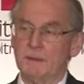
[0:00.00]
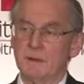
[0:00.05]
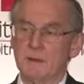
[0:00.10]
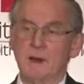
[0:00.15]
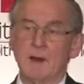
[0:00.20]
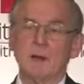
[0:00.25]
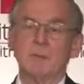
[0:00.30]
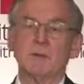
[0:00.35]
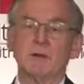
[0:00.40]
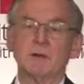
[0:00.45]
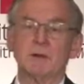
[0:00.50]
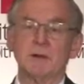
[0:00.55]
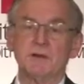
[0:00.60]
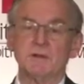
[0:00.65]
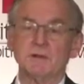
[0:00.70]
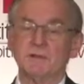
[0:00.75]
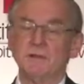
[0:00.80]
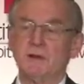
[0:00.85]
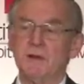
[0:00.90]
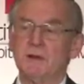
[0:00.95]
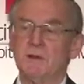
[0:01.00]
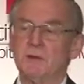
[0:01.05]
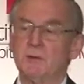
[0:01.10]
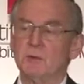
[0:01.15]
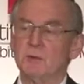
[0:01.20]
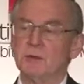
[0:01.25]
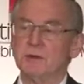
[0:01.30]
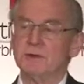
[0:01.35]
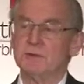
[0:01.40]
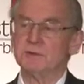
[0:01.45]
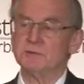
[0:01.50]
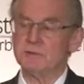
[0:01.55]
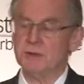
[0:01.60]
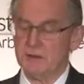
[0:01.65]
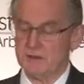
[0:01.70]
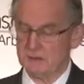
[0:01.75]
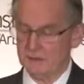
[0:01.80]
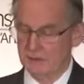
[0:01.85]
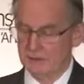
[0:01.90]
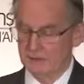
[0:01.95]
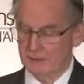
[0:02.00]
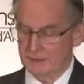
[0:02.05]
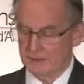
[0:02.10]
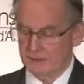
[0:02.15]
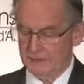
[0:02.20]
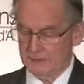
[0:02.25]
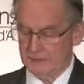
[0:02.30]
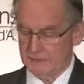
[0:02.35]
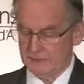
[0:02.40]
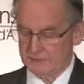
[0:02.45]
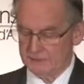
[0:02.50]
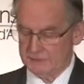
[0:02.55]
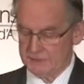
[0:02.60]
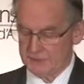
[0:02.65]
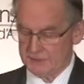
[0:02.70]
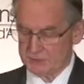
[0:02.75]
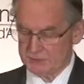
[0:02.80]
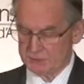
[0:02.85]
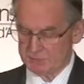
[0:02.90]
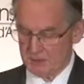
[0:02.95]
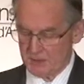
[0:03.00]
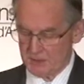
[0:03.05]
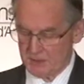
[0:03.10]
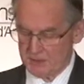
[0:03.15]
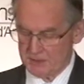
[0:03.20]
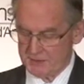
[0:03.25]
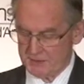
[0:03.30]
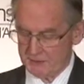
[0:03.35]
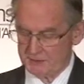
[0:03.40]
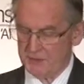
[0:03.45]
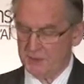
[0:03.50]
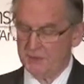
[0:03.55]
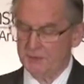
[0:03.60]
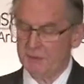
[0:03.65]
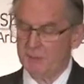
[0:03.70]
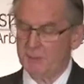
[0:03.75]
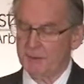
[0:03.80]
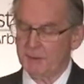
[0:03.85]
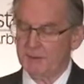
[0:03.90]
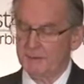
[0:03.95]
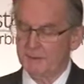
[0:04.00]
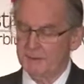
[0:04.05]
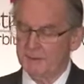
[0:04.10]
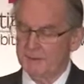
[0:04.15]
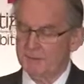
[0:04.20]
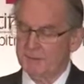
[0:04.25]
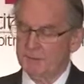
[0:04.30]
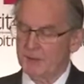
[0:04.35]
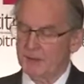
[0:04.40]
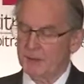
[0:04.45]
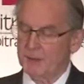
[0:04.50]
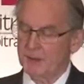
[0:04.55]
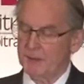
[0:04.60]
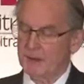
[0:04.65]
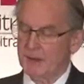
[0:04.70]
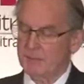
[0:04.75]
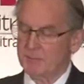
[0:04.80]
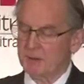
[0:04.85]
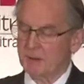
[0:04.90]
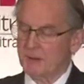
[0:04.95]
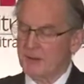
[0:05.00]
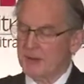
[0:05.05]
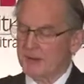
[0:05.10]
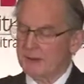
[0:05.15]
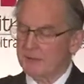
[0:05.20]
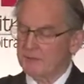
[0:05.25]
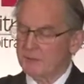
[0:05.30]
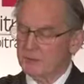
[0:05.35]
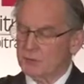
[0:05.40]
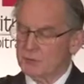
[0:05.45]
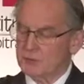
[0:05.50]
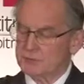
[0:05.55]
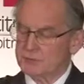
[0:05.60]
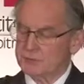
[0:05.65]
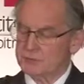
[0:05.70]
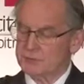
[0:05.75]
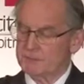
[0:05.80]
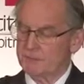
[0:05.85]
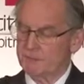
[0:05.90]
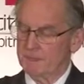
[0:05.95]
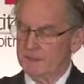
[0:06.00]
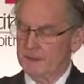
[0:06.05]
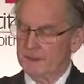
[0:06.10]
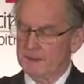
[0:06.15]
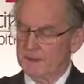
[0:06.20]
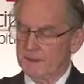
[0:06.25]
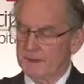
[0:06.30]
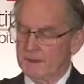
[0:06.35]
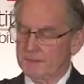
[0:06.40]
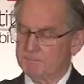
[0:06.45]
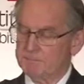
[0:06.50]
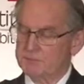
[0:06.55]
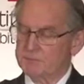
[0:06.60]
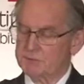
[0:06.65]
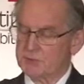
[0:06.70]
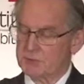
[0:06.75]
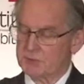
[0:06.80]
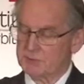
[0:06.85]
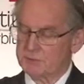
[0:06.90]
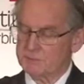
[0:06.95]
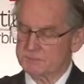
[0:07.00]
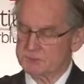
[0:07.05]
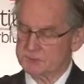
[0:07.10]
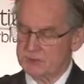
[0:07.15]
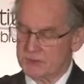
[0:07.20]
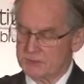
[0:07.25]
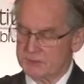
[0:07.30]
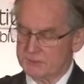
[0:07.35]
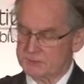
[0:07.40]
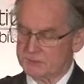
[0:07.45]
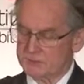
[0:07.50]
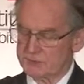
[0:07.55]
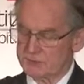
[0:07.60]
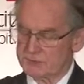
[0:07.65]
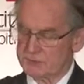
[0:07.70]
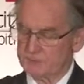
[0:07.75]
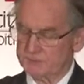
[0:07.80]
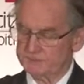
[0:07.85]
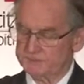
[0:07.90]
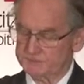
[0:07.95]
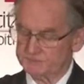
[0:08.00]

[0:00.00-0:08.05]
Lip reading: arbitration and to what extent does party autonomy apply in those circumstances.